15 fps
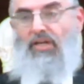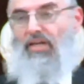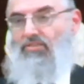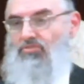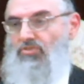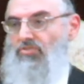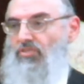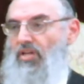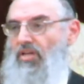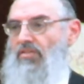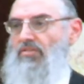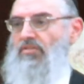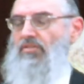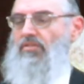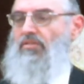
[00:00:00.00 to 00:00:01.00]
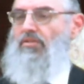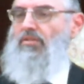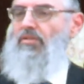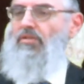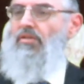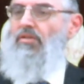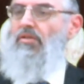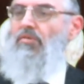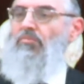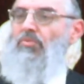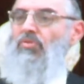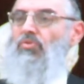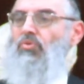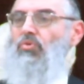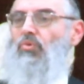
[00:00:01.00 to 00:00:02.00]
I understand.
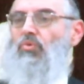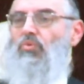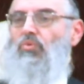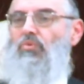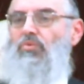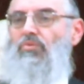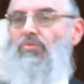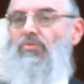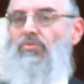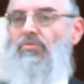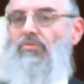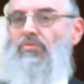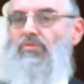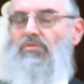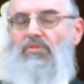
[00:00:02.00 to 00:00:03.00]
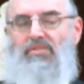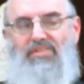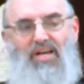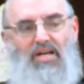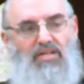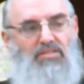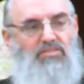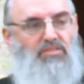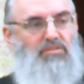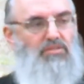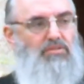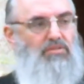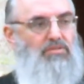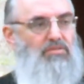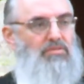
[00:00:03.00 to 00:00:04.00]
But you, the
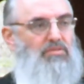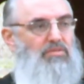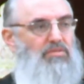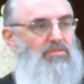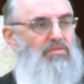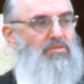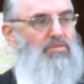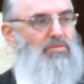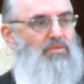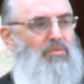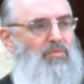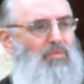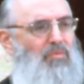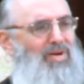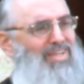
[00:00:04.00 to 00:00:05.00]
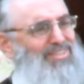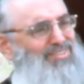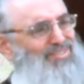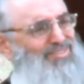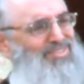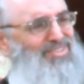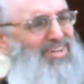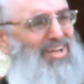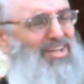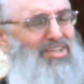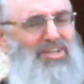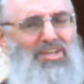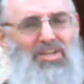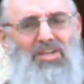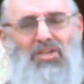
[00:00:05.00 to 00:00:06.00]
doctor, why do you cry?
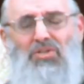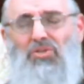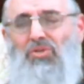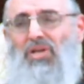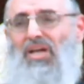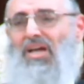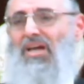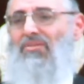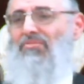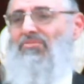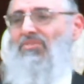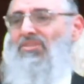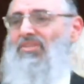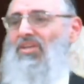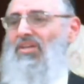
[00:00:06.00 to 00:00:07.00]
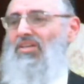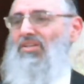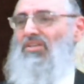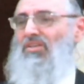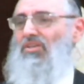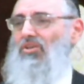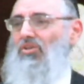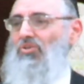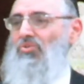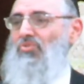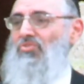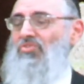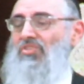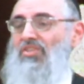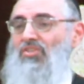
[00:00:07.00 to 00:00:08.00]
Every day you
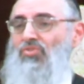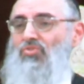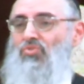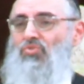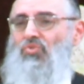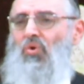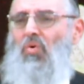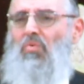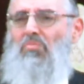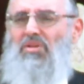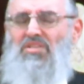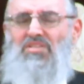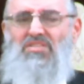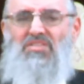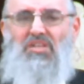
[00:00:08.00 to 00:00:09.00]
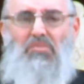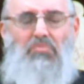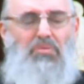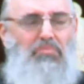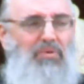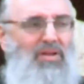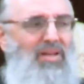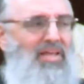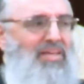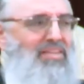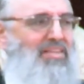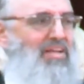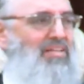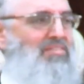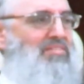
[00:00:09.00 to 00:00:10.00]
see so many sick people like
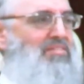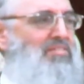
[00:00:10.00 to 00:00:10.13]
that.